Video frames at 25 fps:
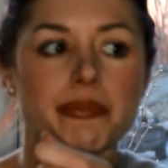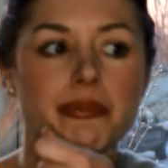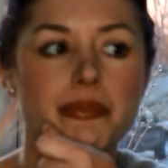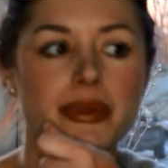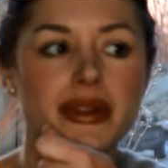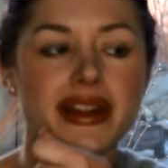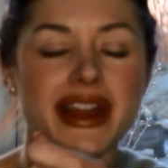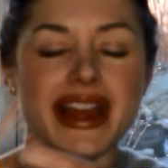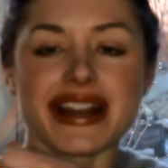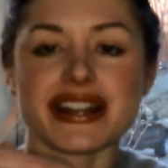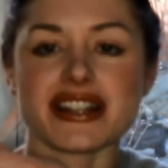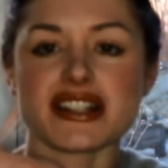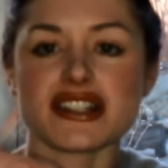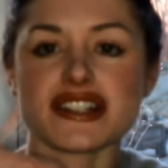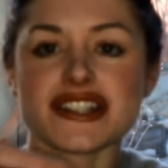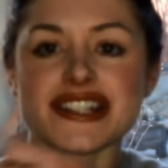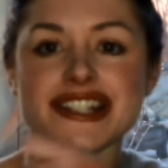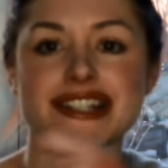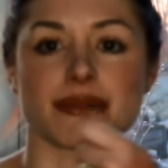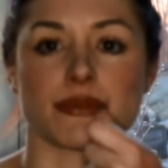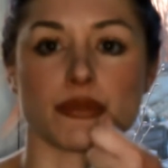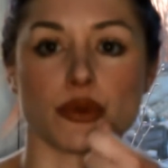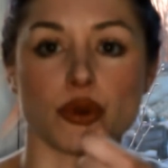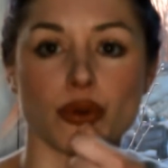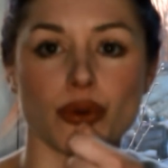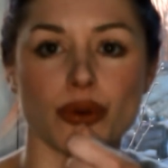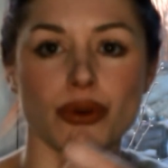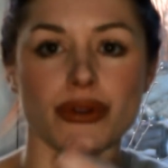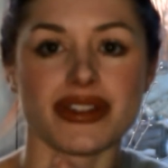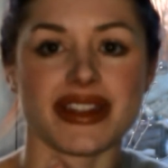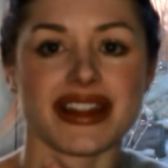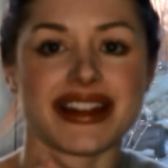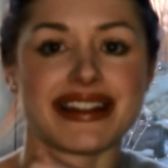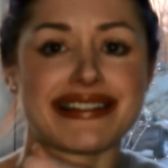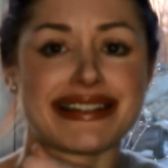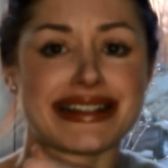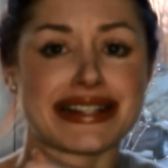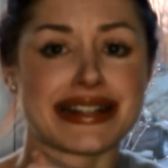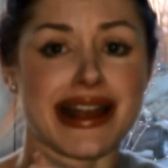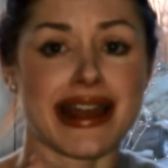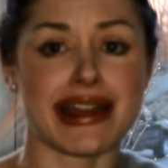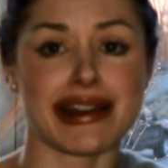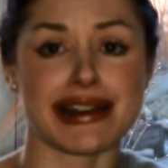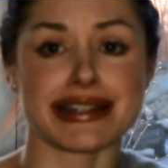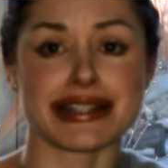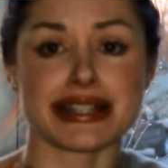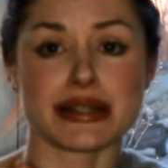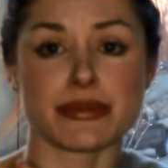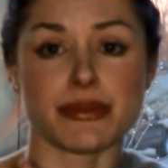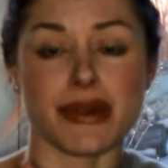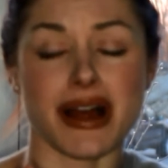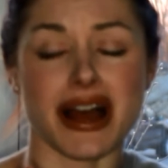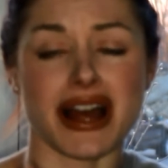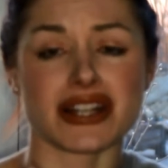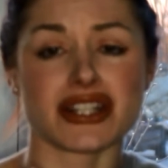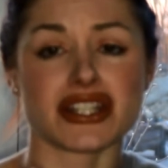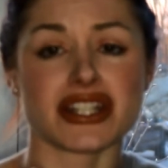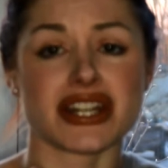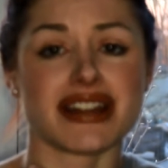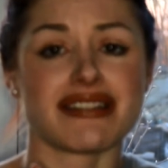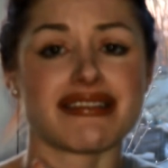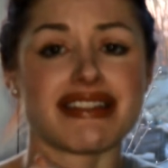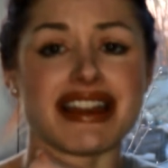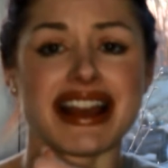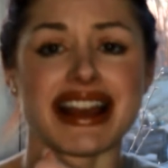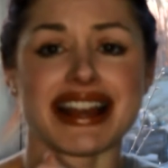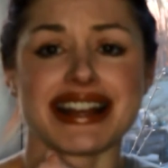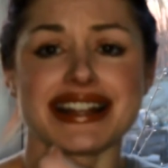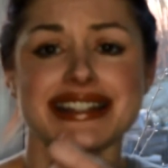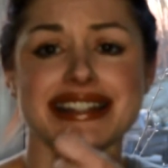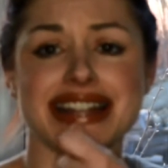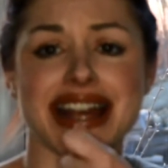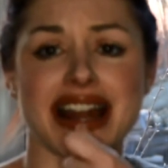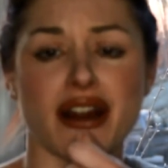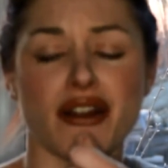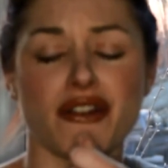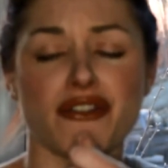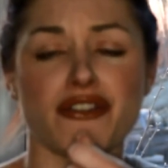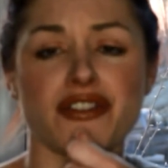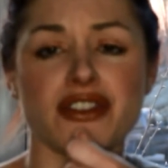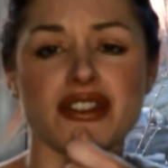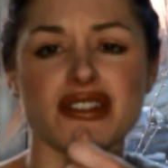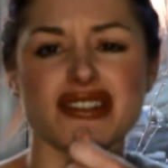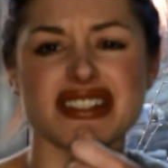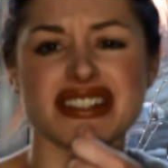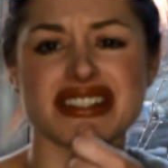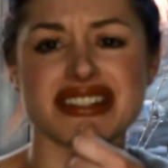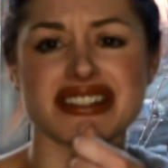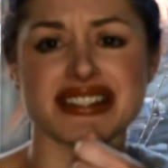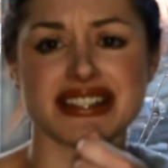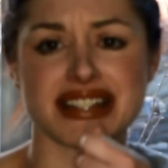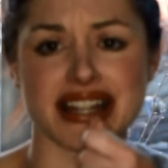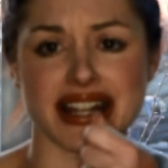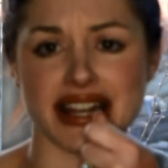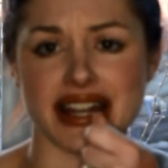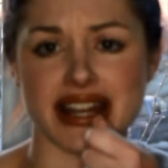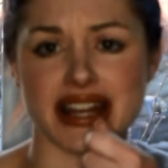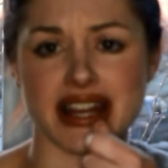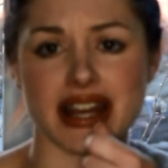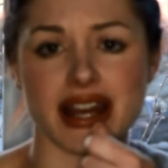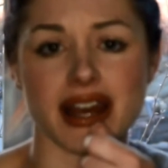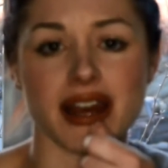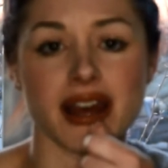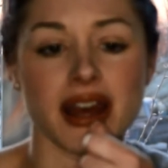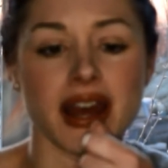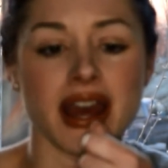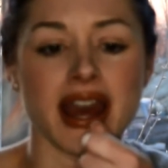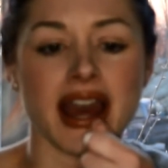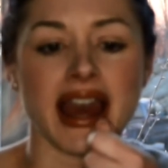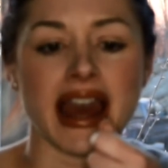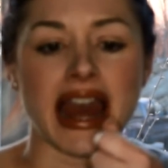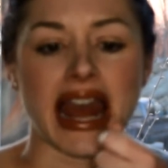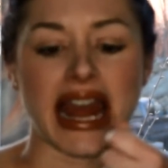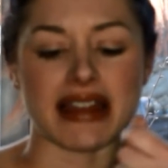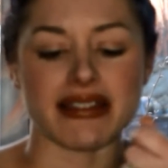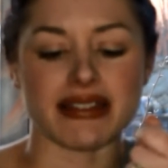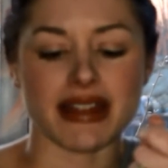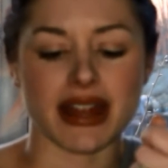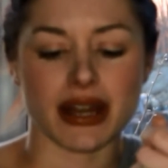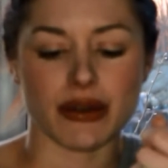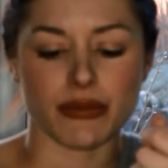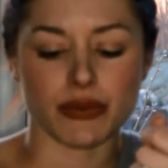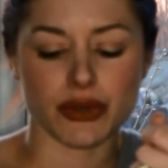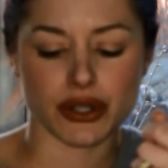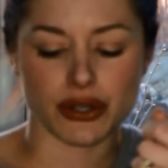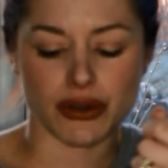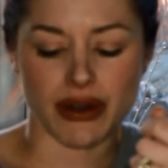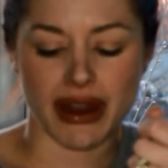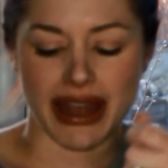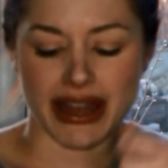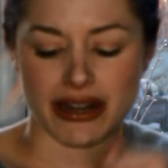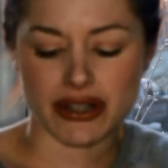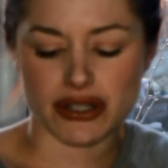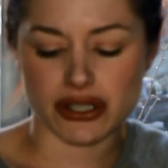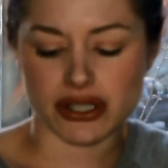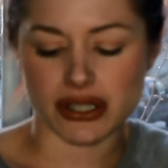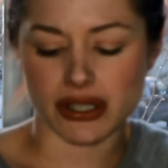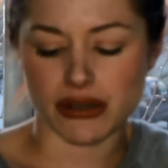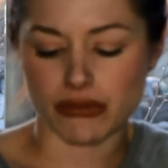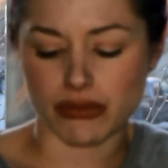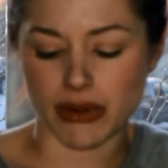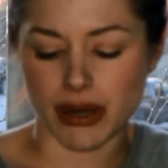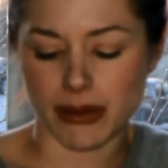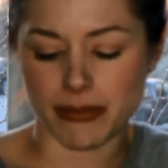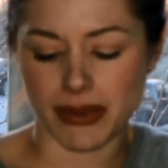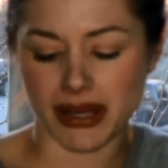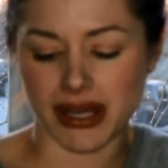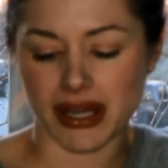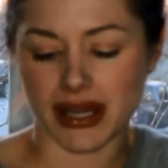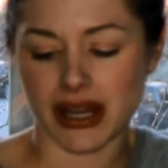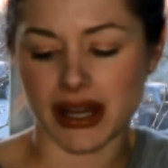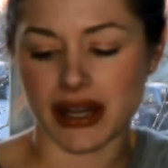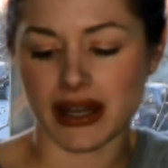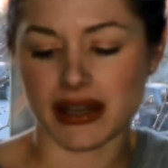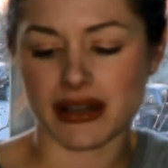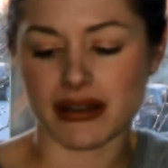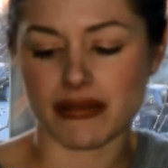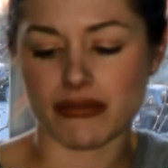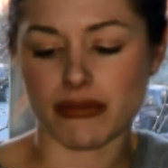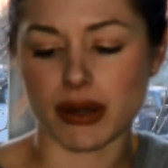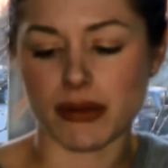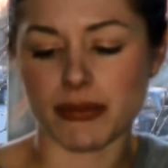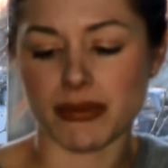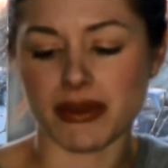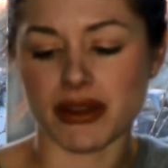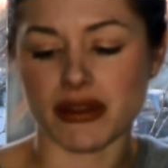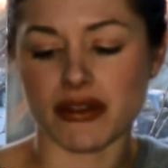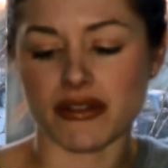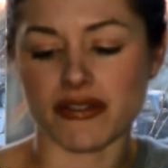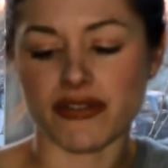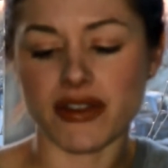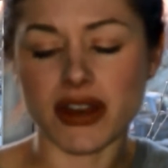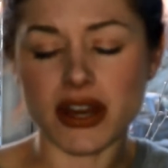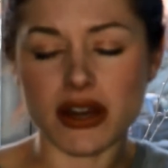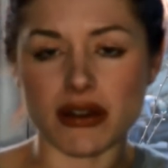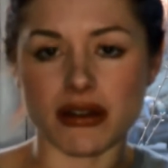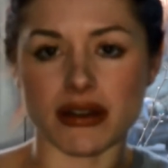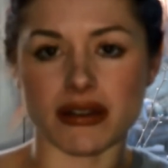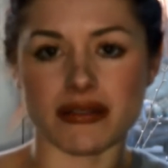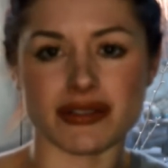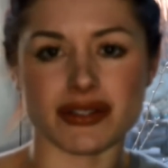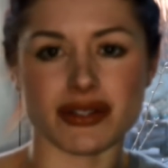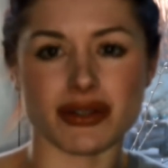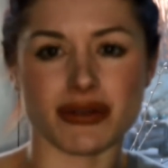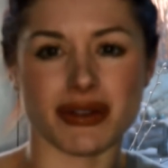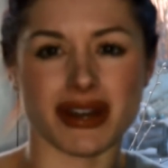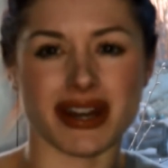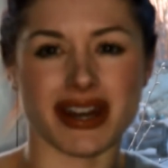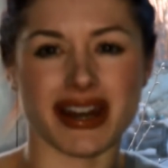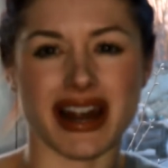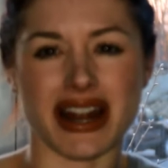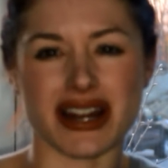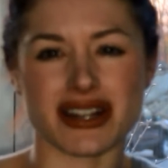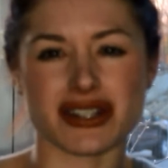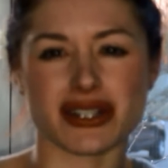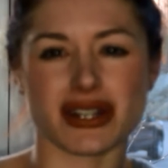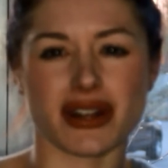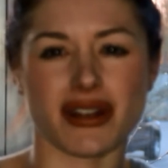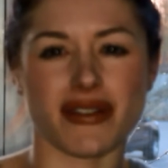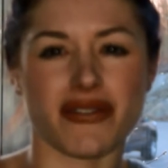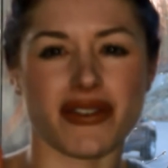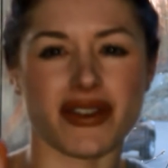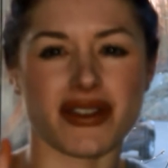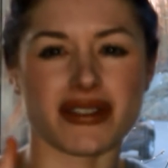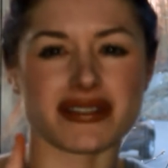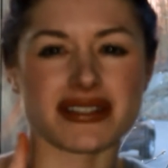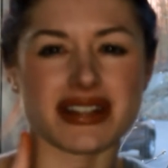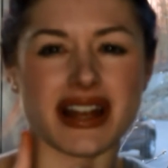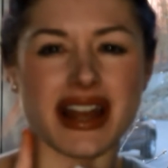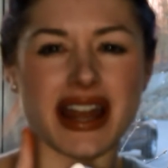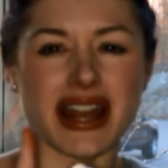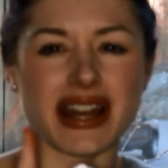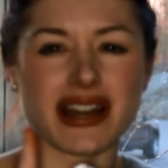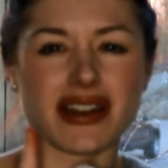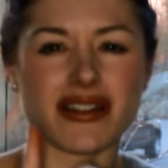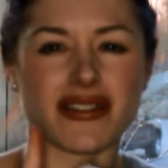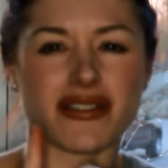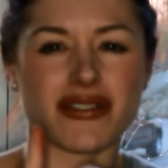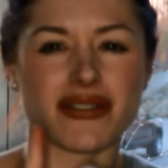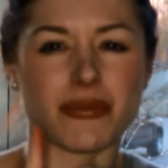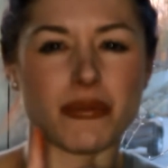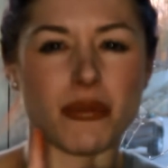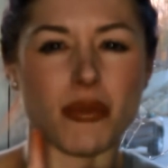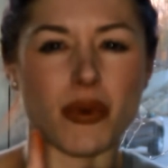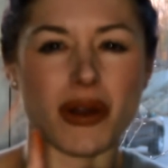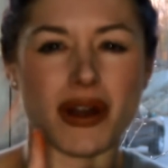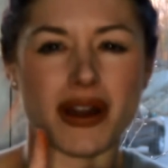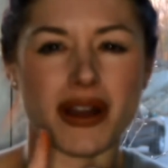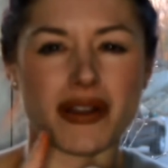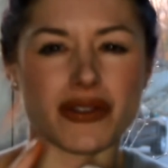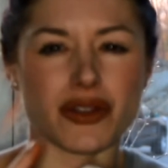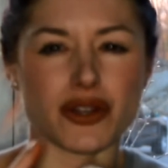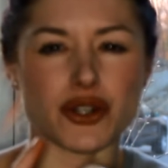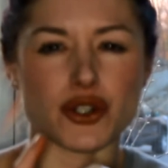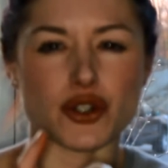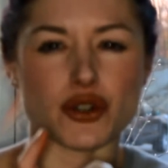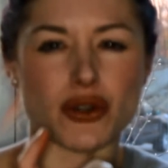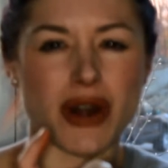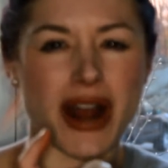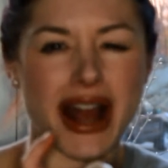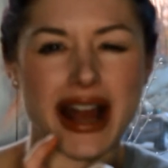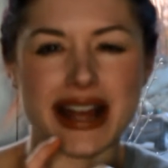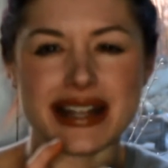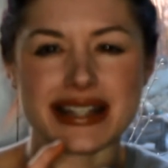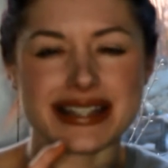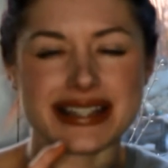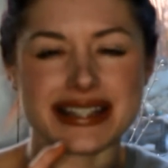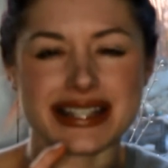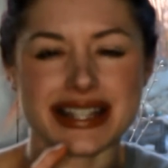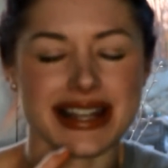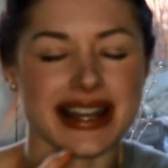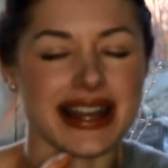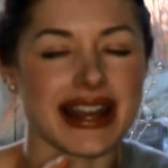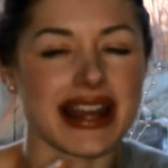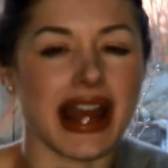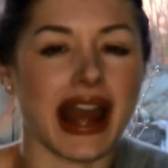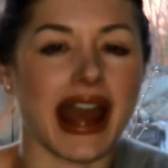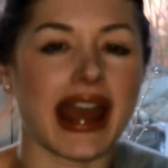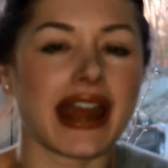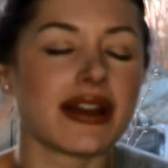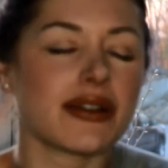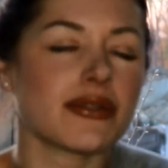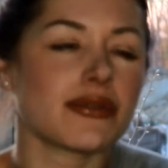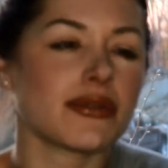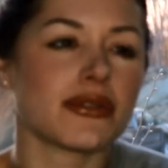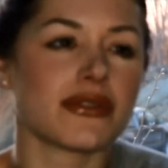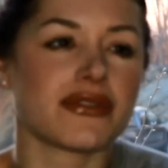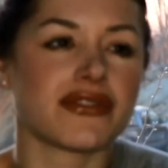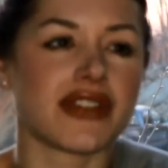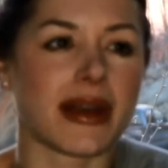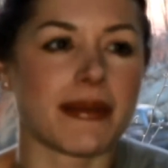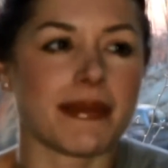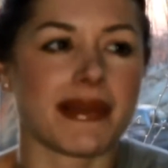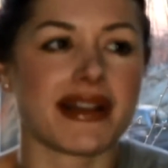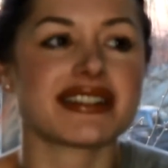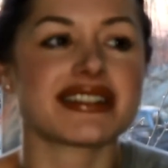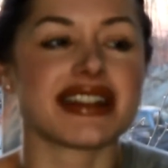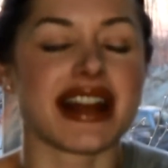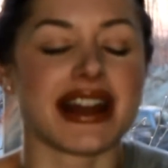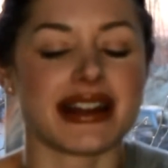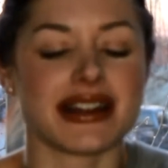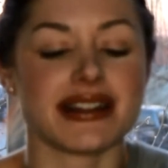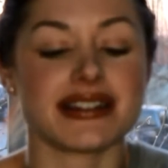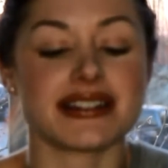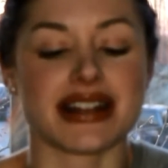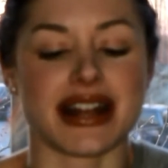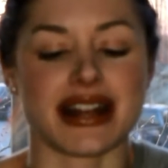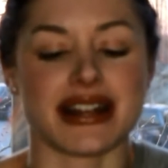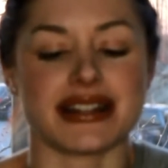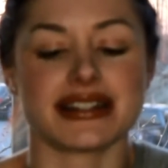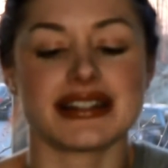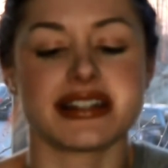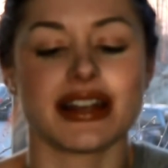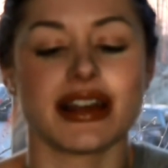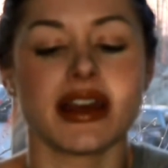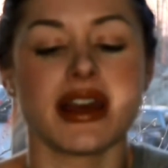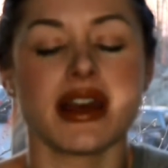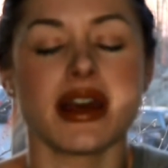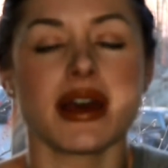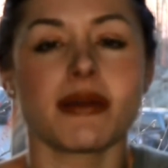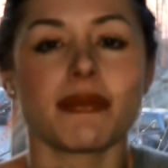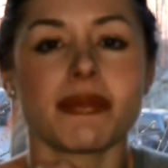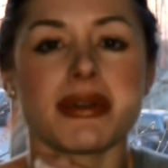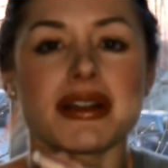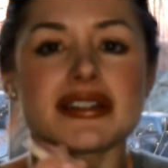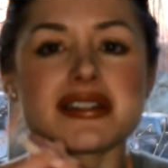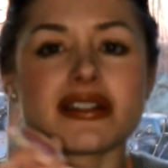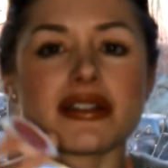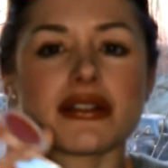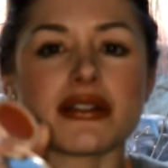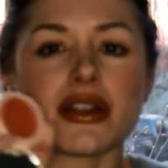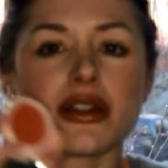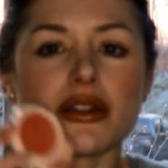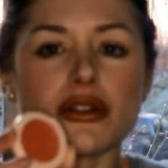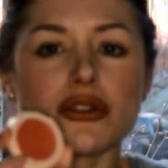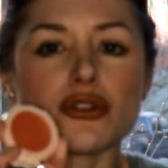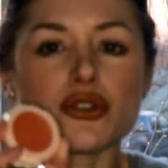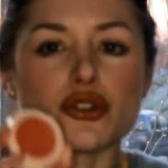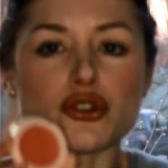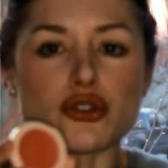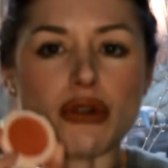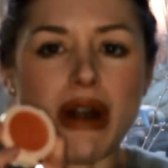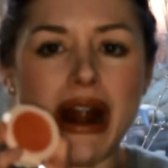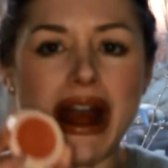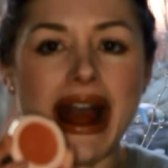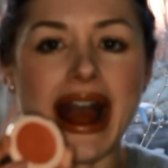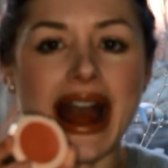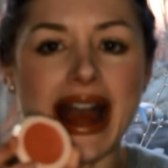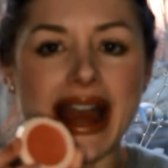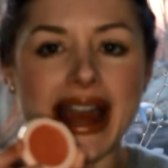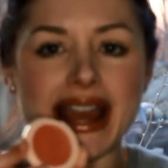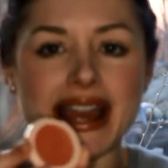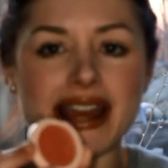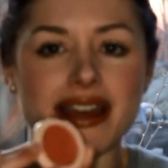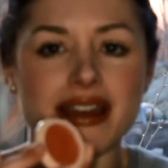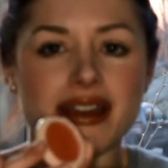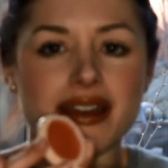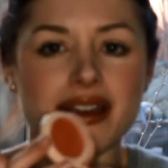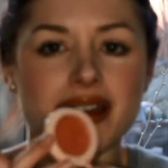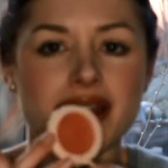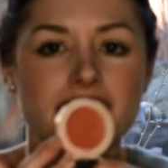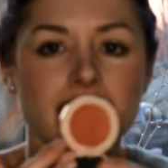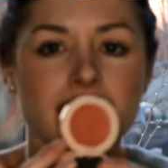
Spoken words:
blend smooth. It's kind of splotchy. Like I said, it feels sticky. And then when you're actually rubbing your finger into it, it actually feels kind of more on the dry, sticky. I don't know if that makes any sense, but it's a little dry,